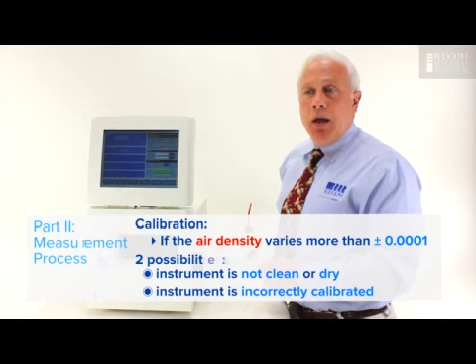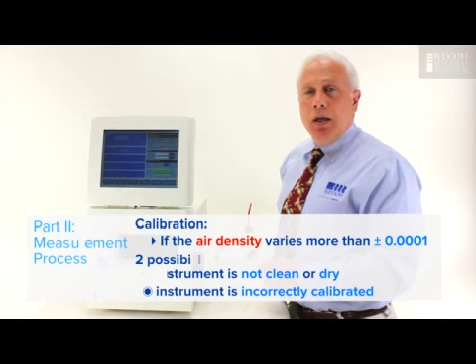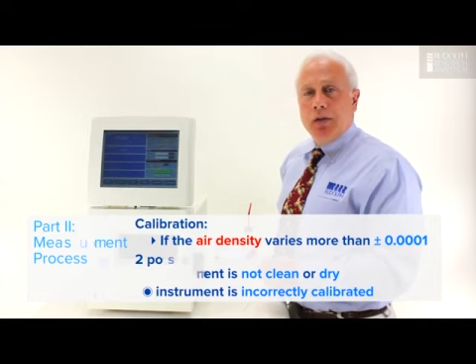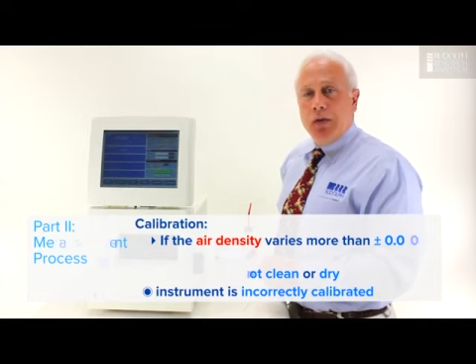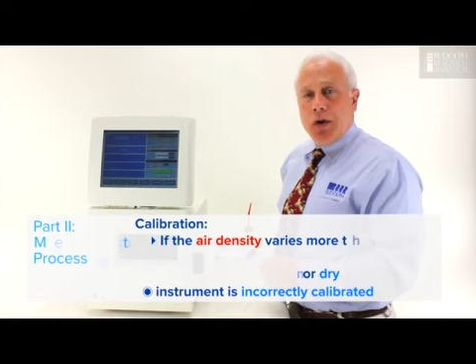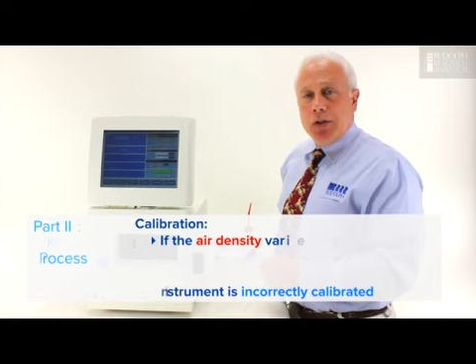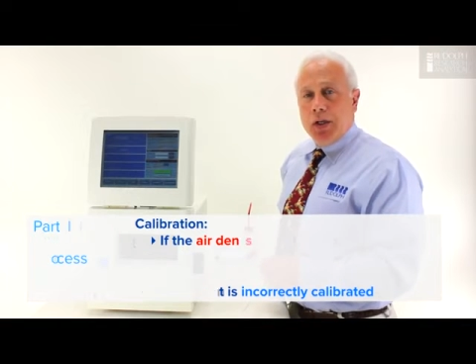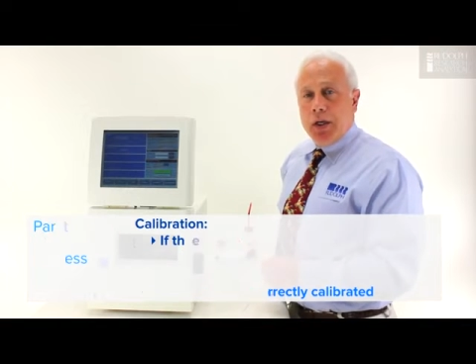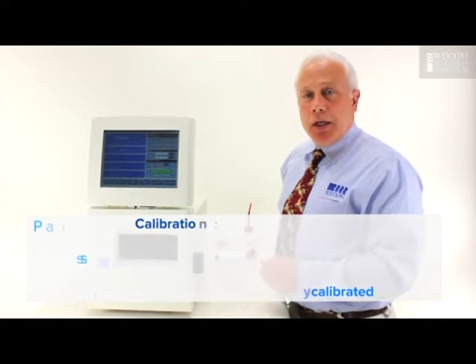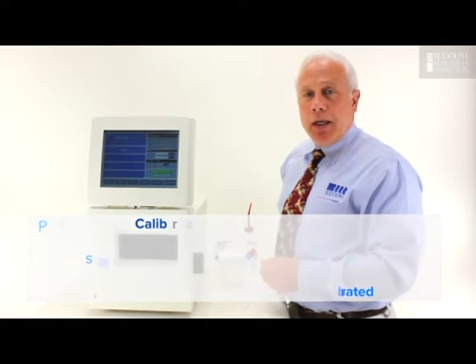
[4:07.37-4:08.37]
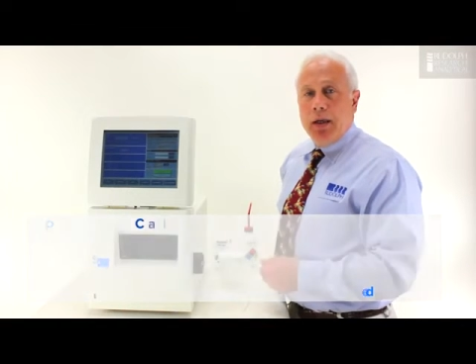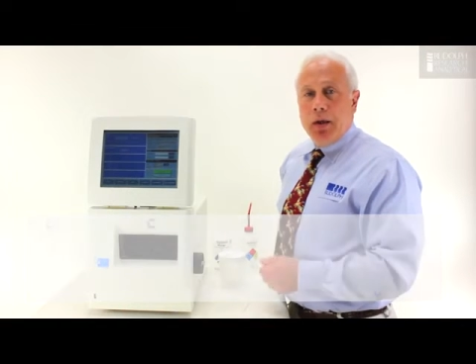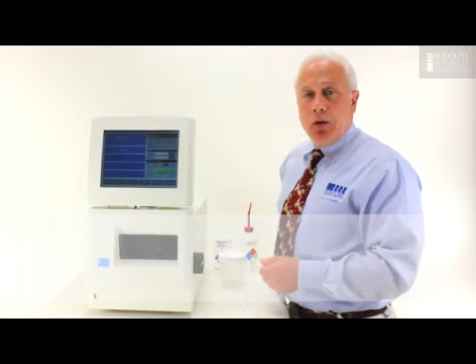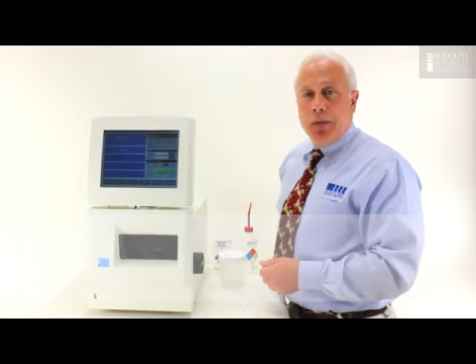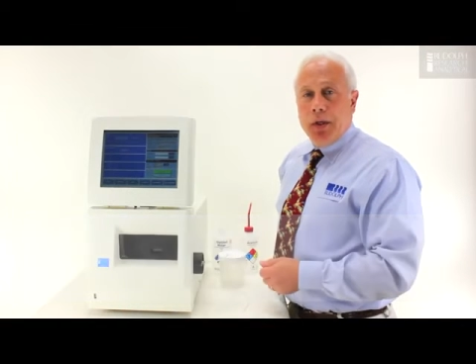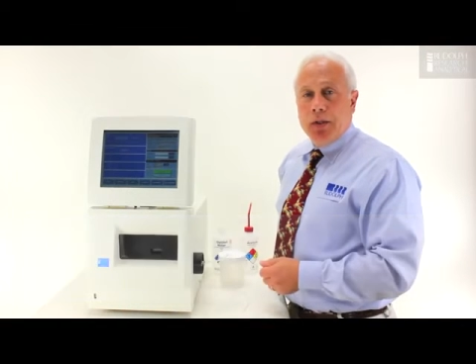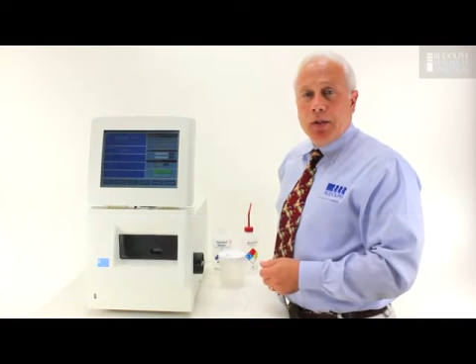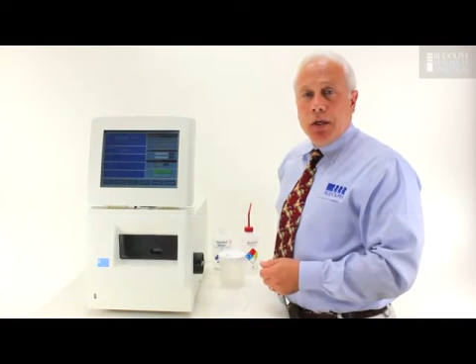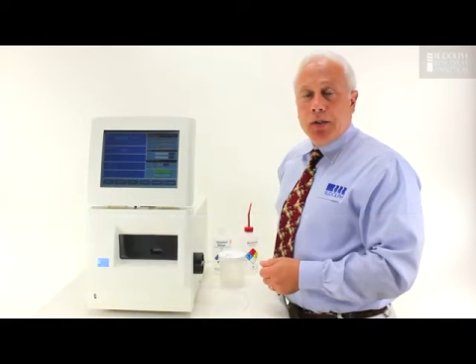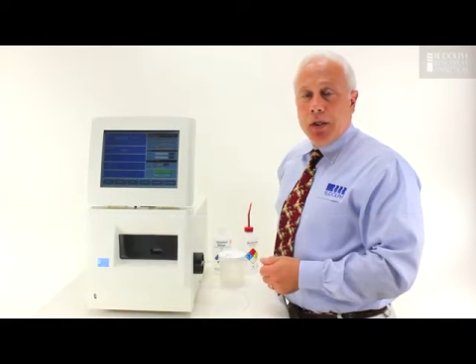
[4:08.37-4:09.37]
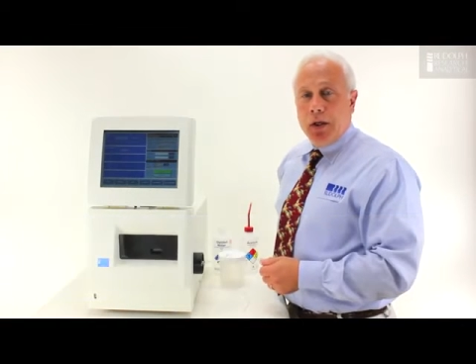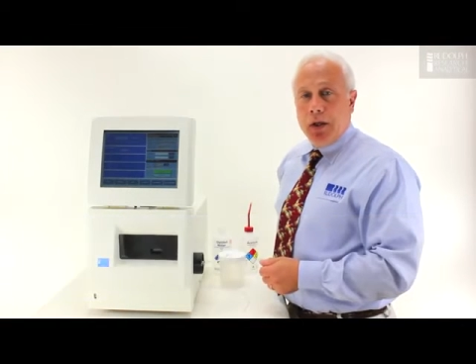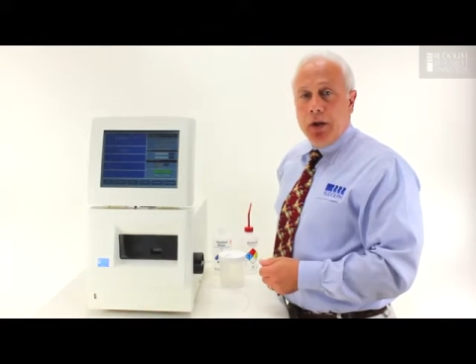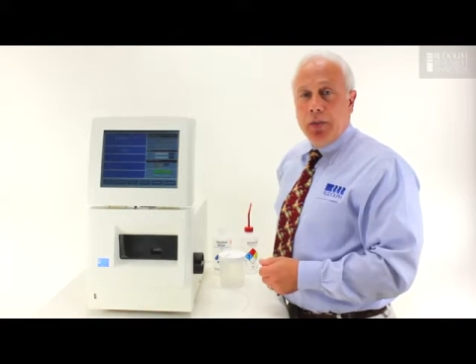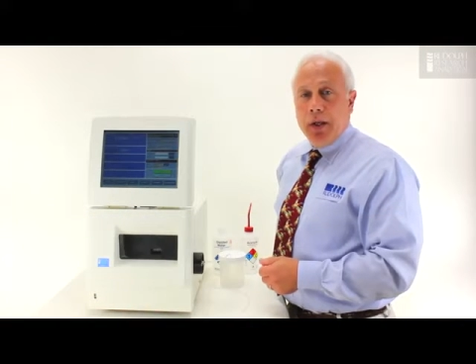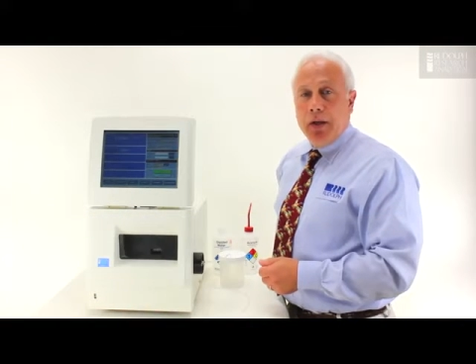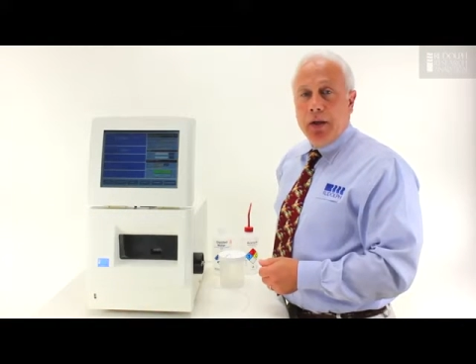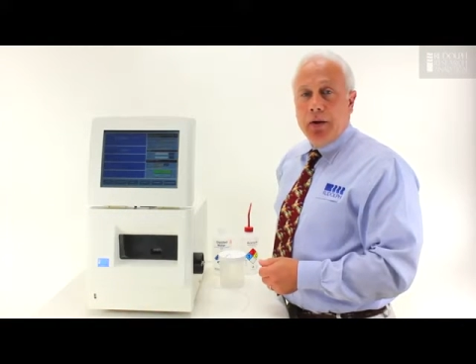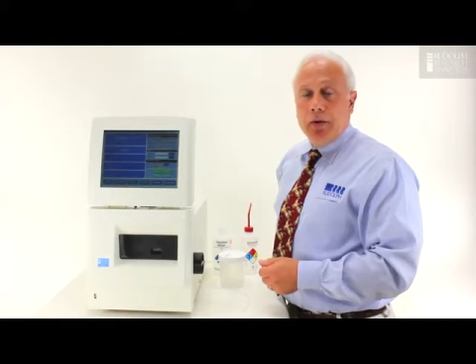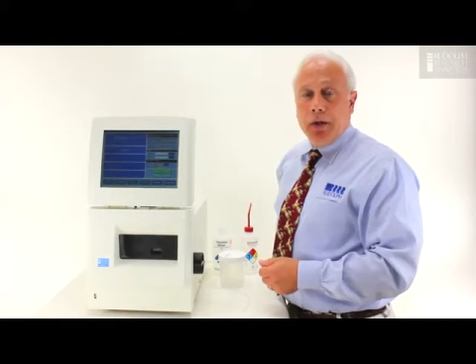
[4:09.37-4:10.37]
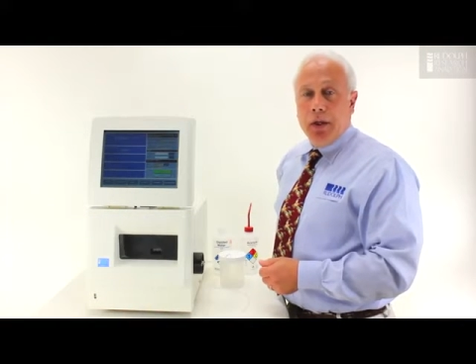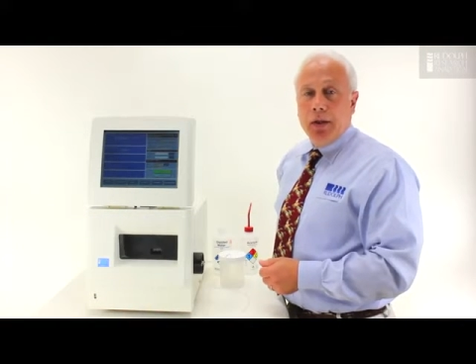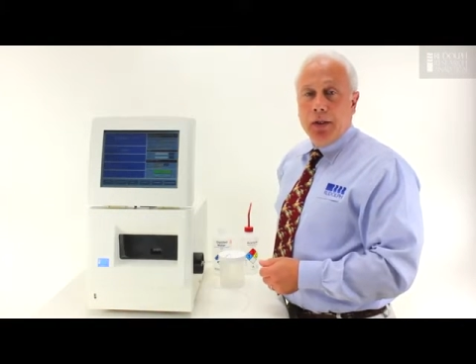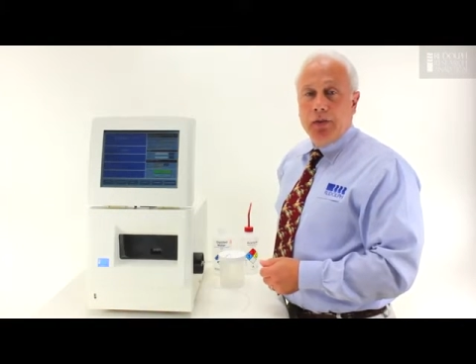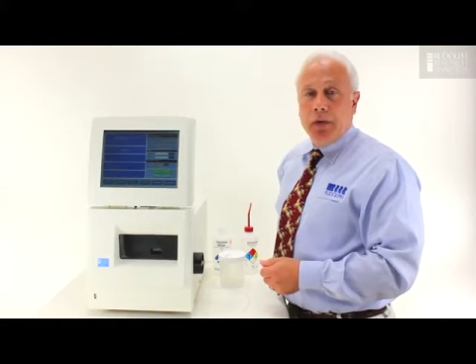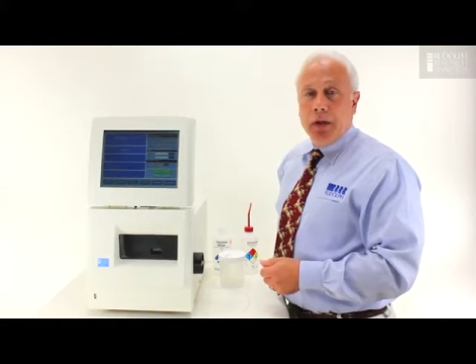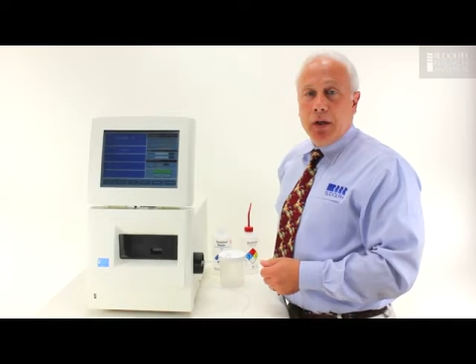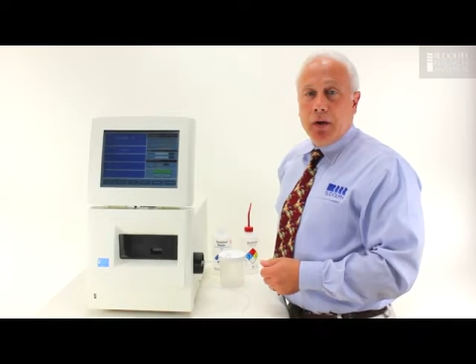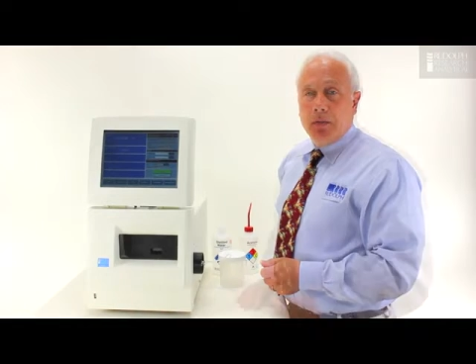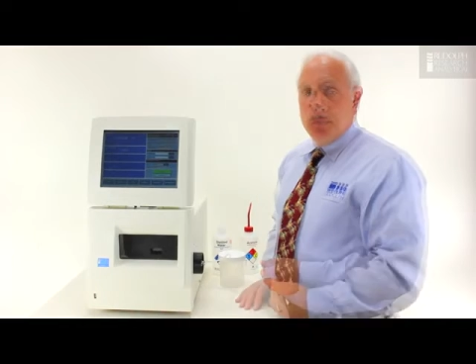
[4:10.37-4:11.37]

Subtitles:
As far as cleaning, it'll be discussed a little bit later in this video.